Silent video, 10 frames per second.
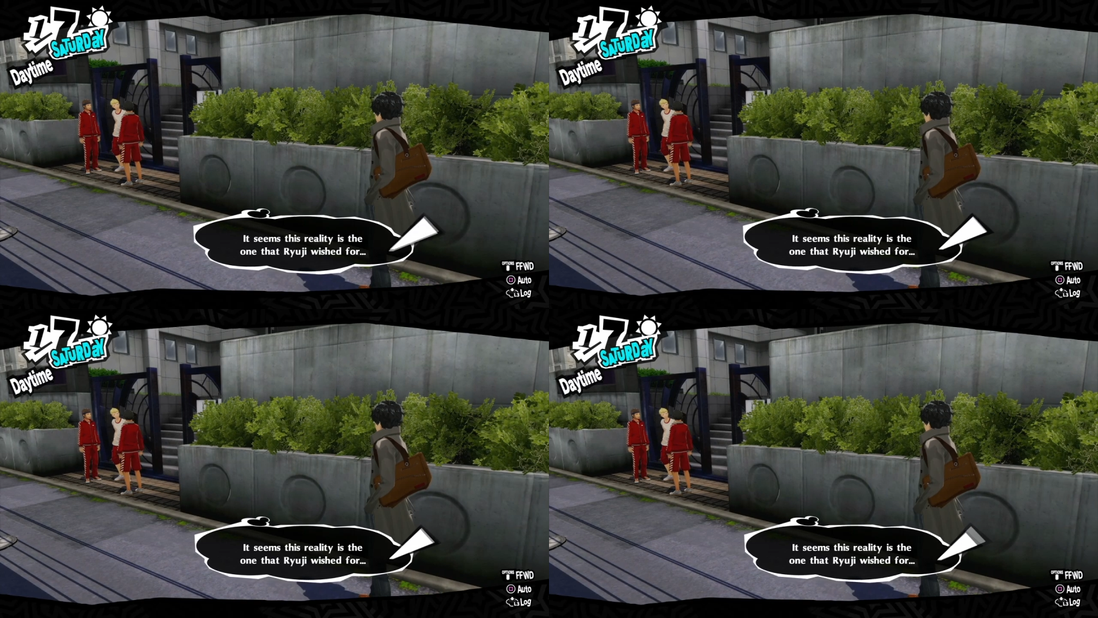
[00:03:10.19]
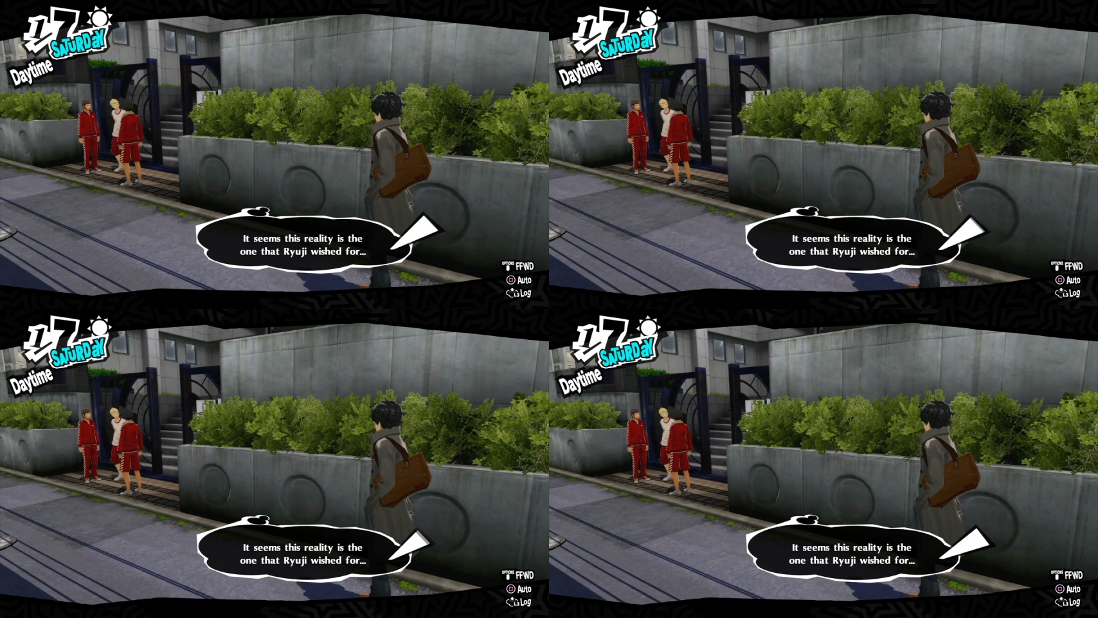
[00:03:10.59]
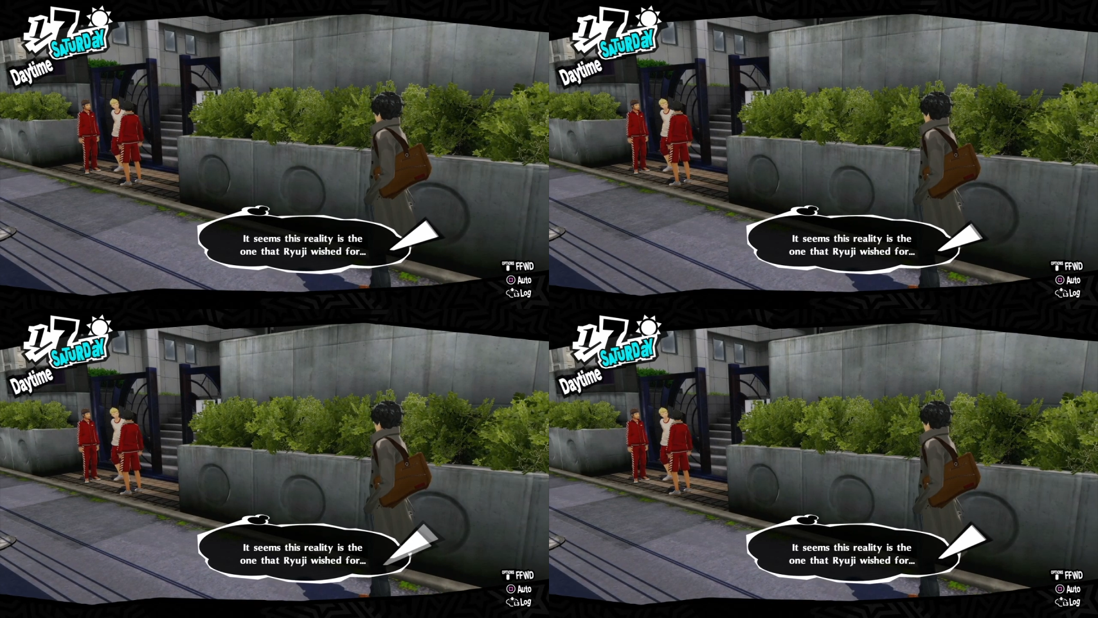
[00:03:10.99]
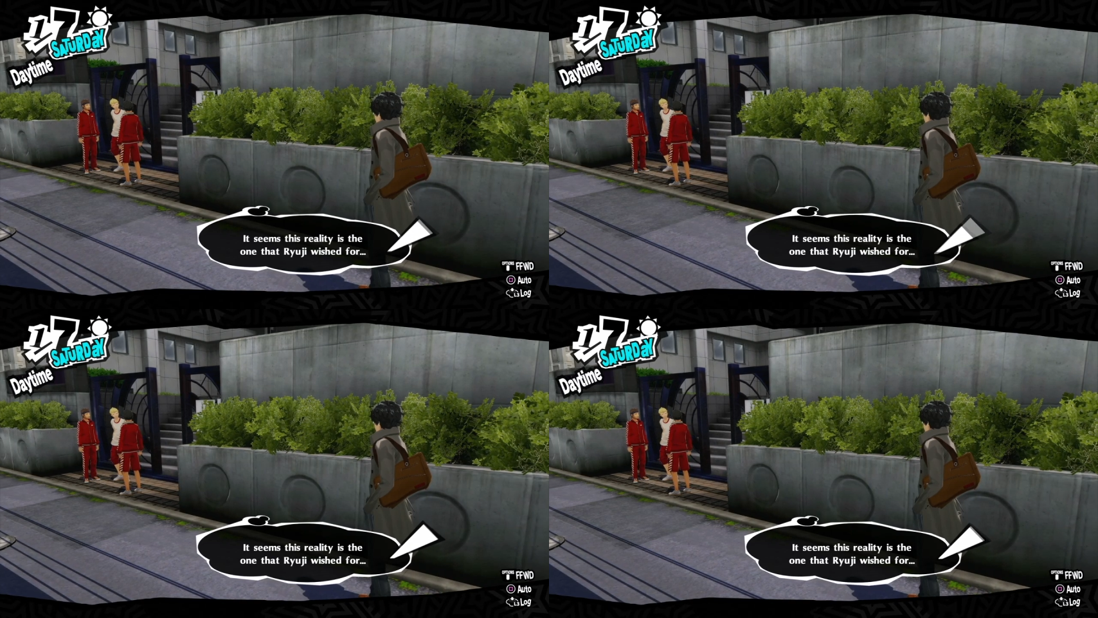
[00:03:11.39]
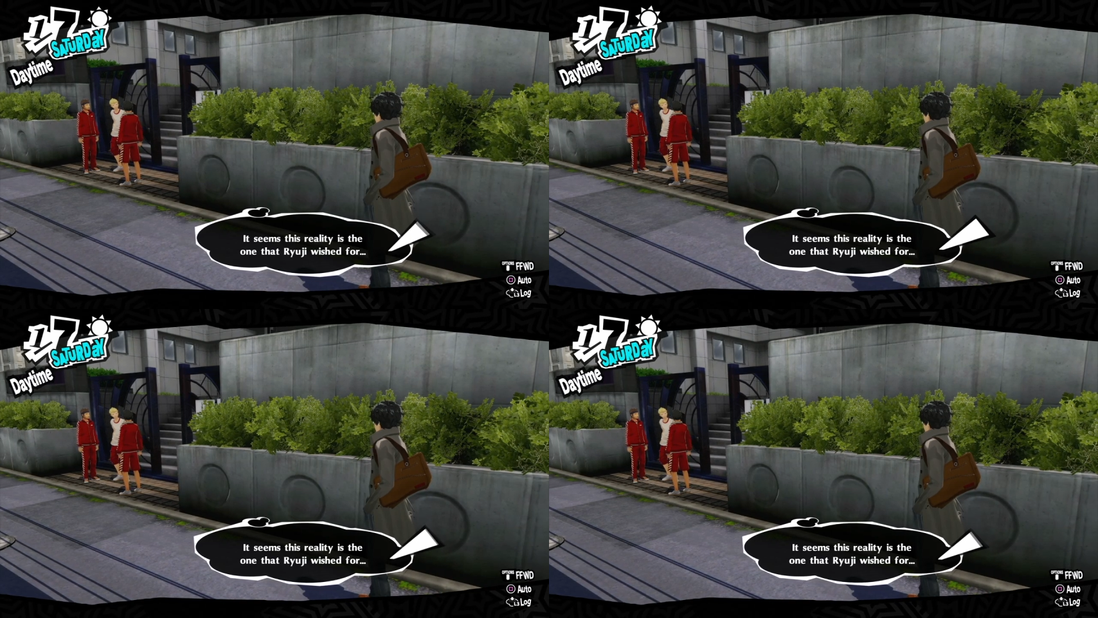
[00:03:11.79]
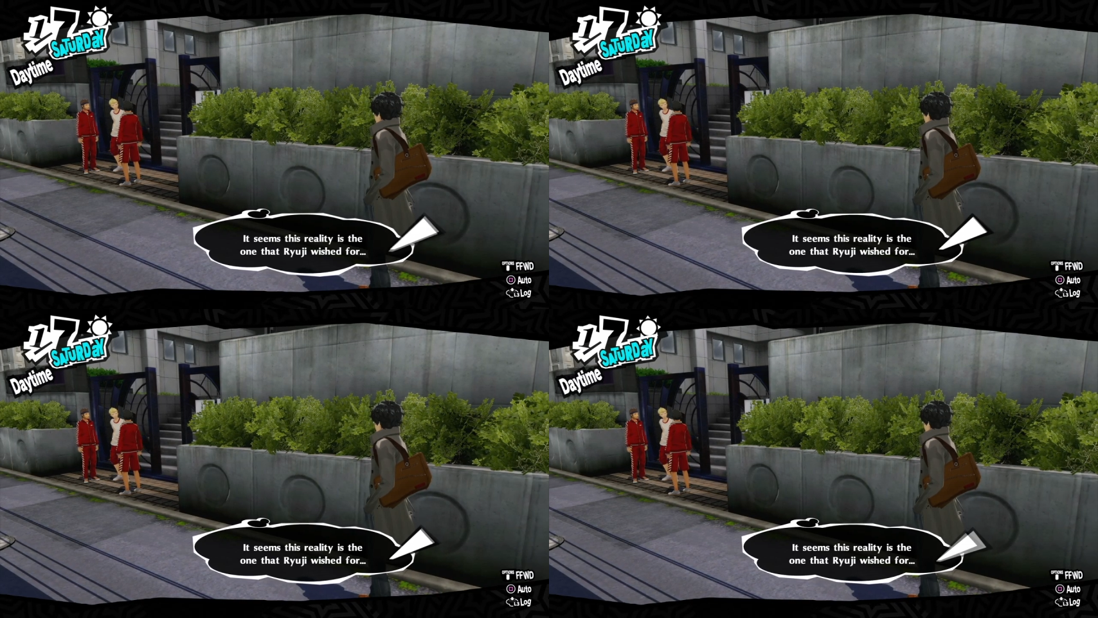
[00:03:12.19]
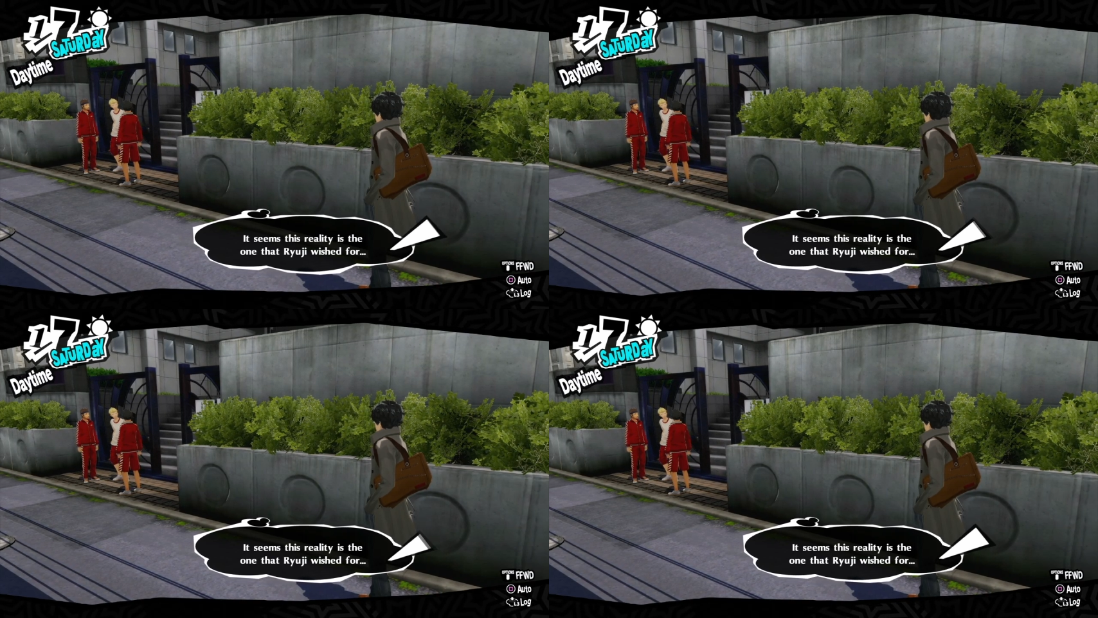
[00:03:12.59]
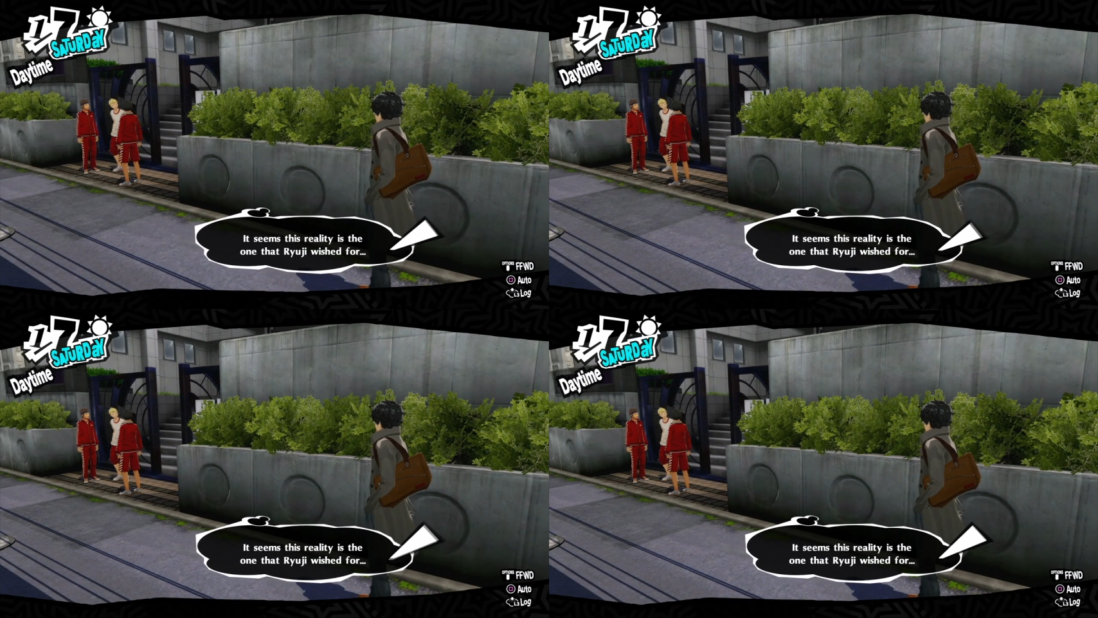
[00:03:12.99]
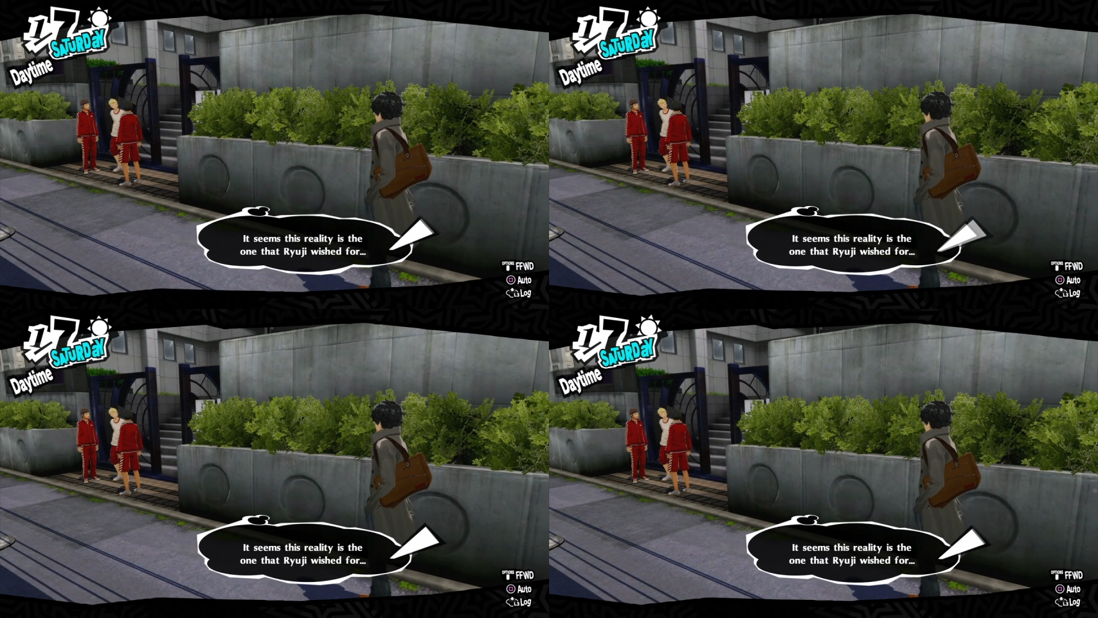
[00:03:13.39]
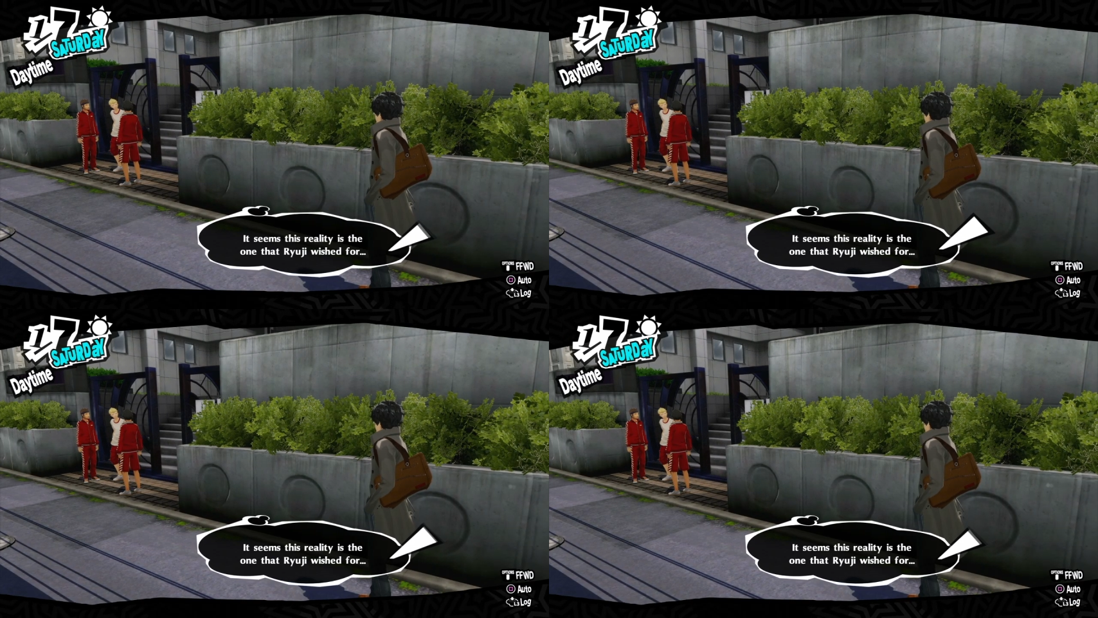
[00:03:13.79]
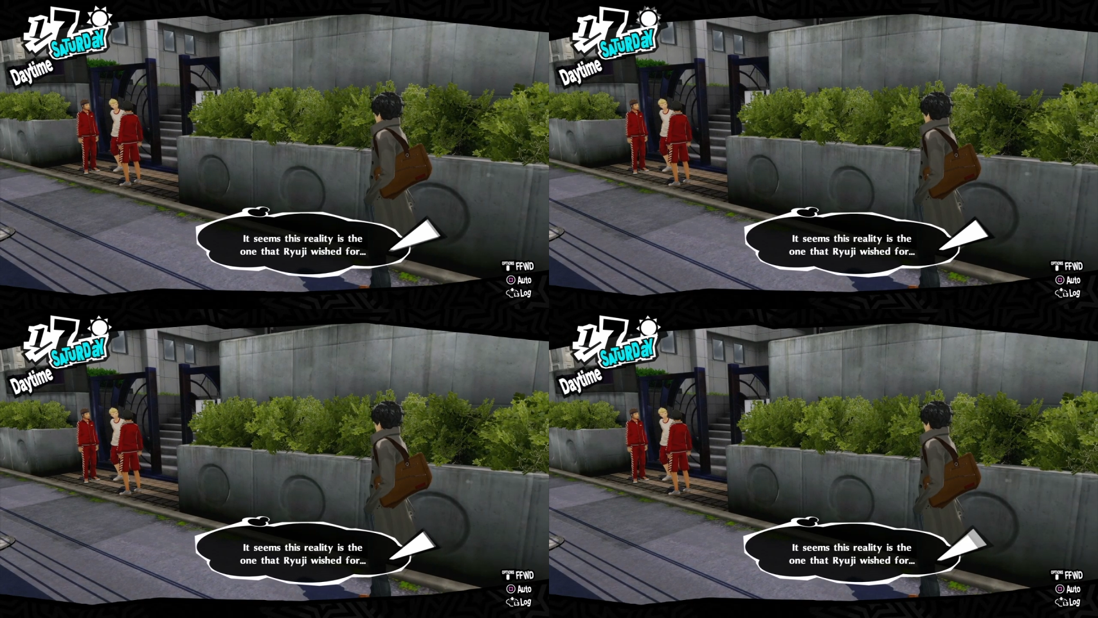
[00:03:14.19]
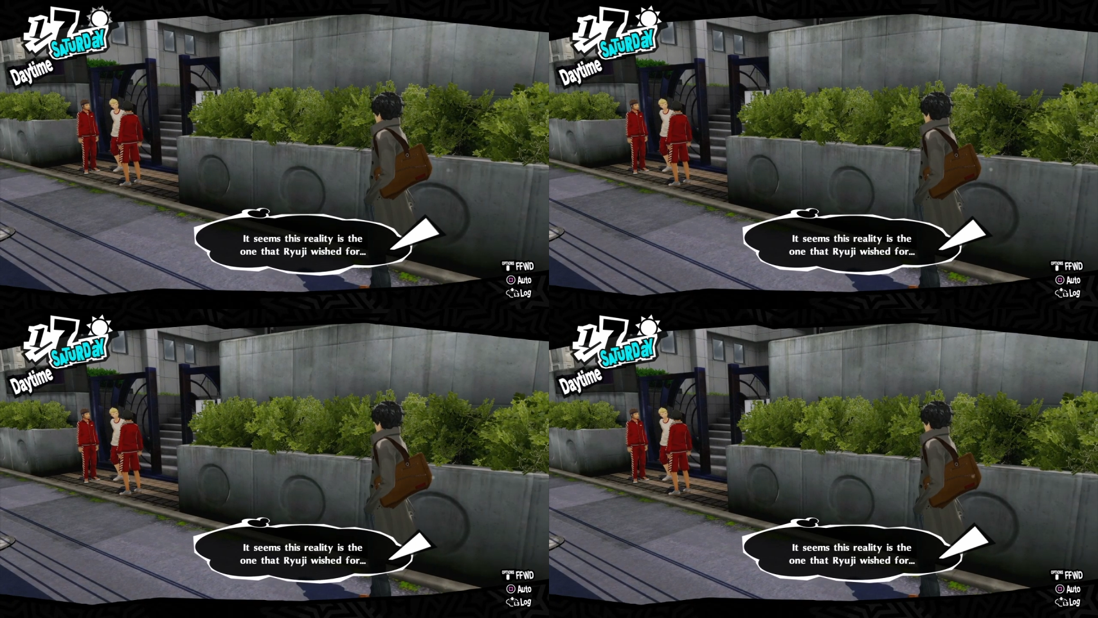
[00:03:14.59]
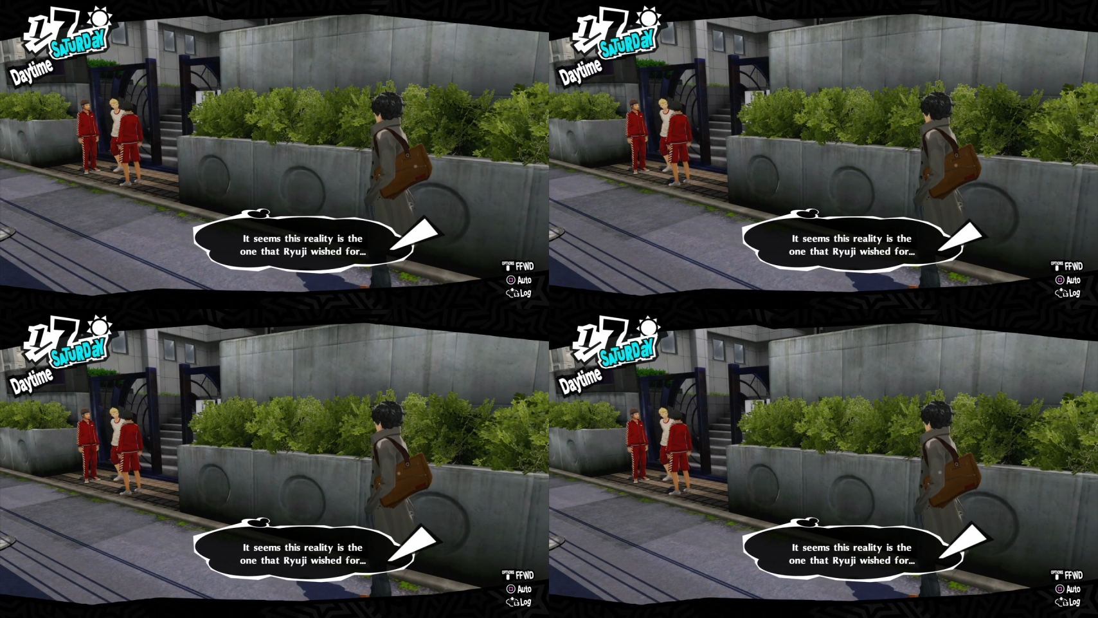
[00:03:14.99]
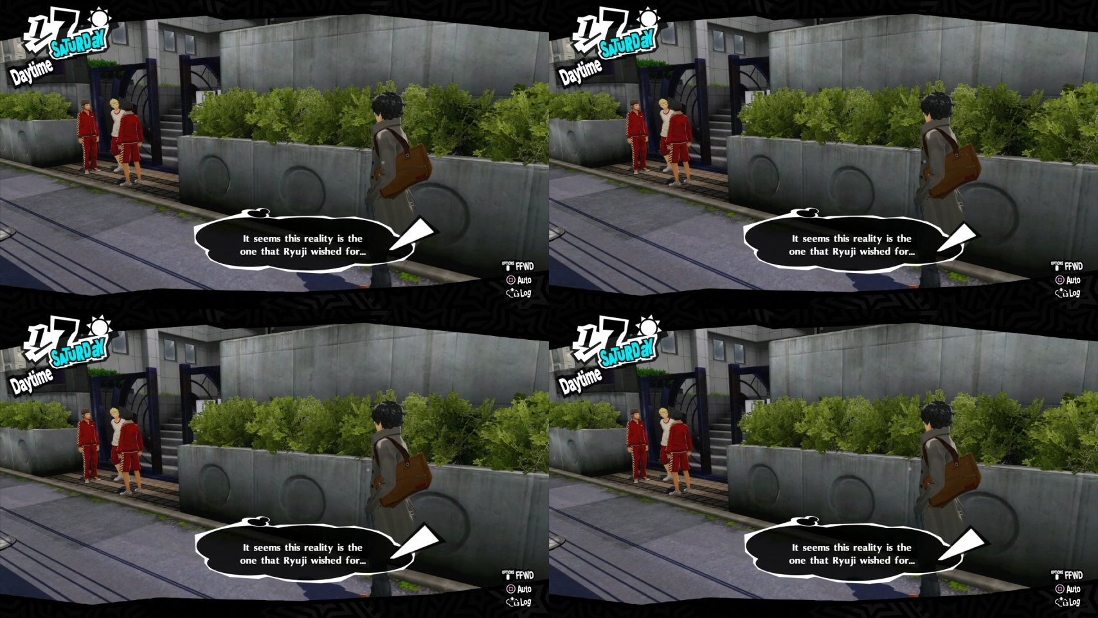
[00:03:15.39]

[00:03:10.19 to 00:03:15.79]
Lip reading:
(no speaker visible)